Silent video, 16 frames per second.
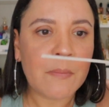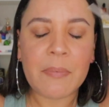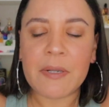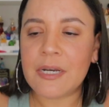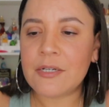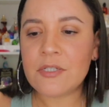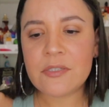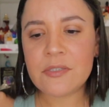
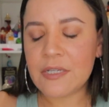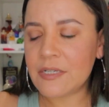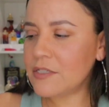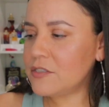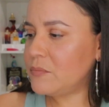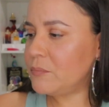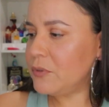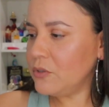But I just think
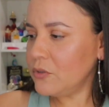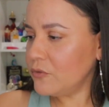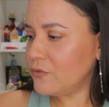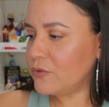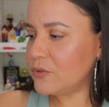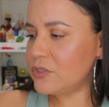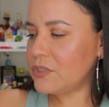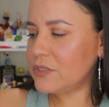it's
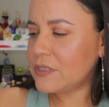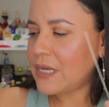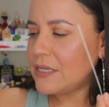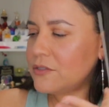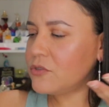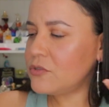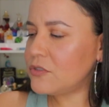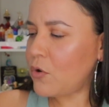beautiful. It's just
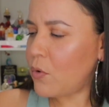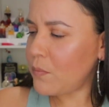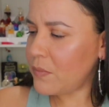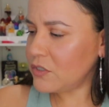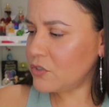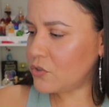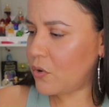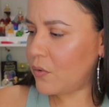got so
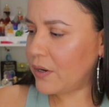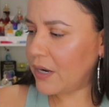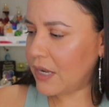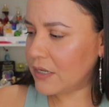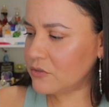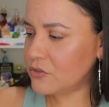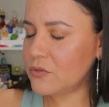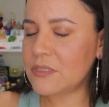much going
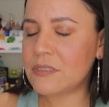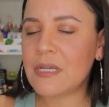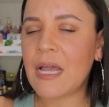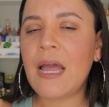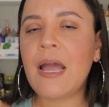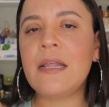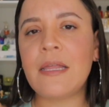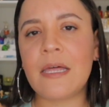on to it. It's
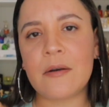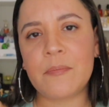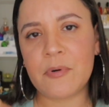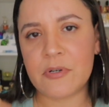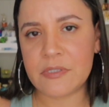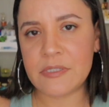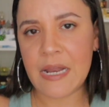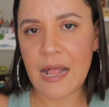got a lot of
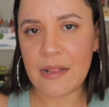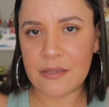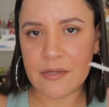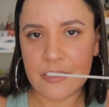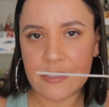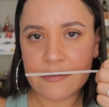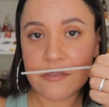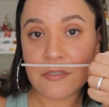
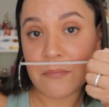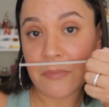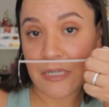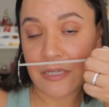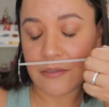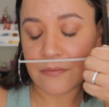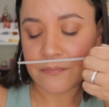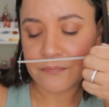personality to
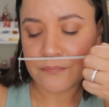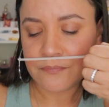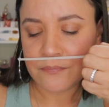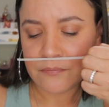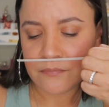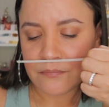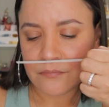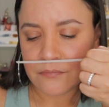me.
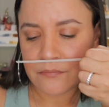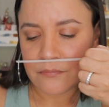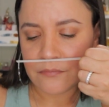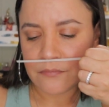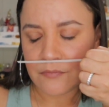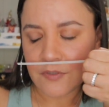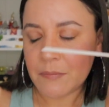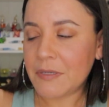
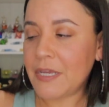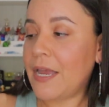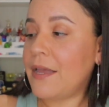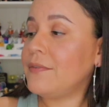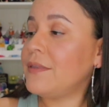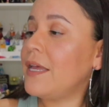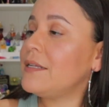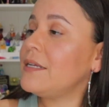But
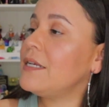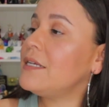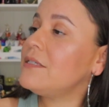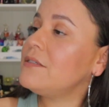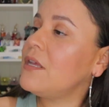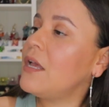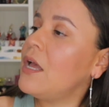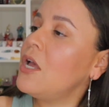yeah, that
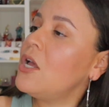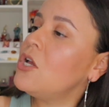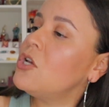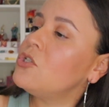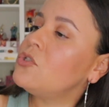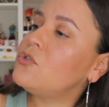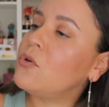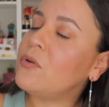is
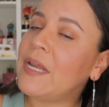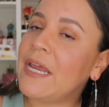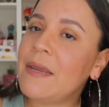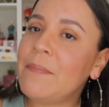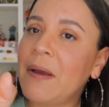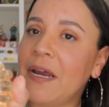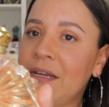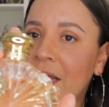
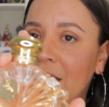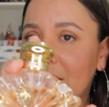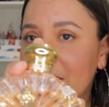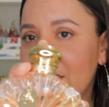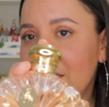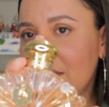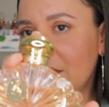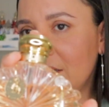Soleil by
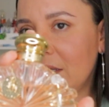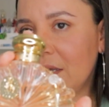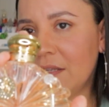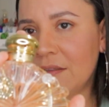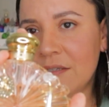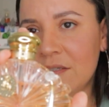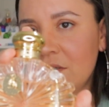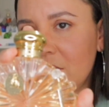Lalique.
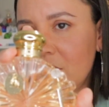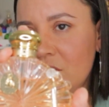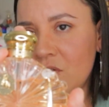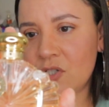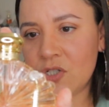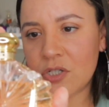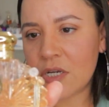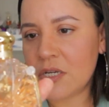And this
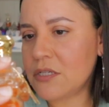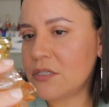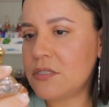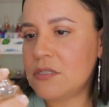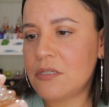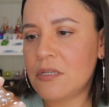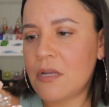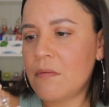is
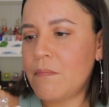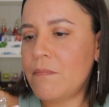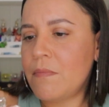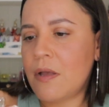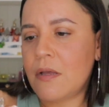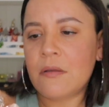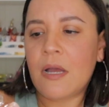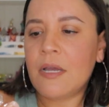just,
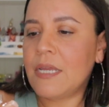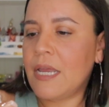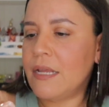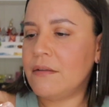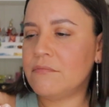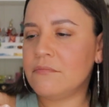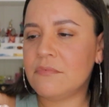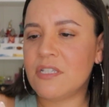
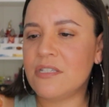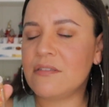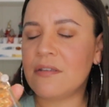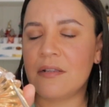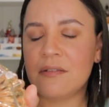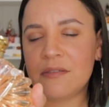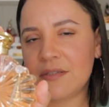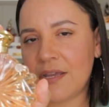again, the
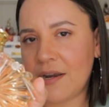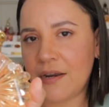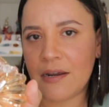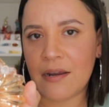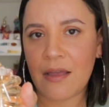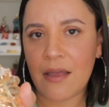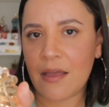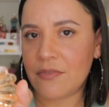sun
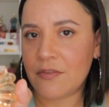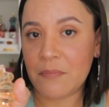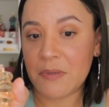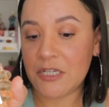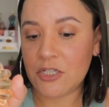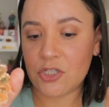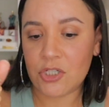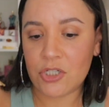setting on the
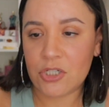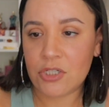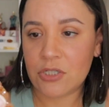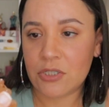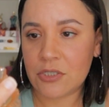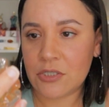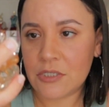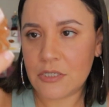
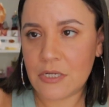beach.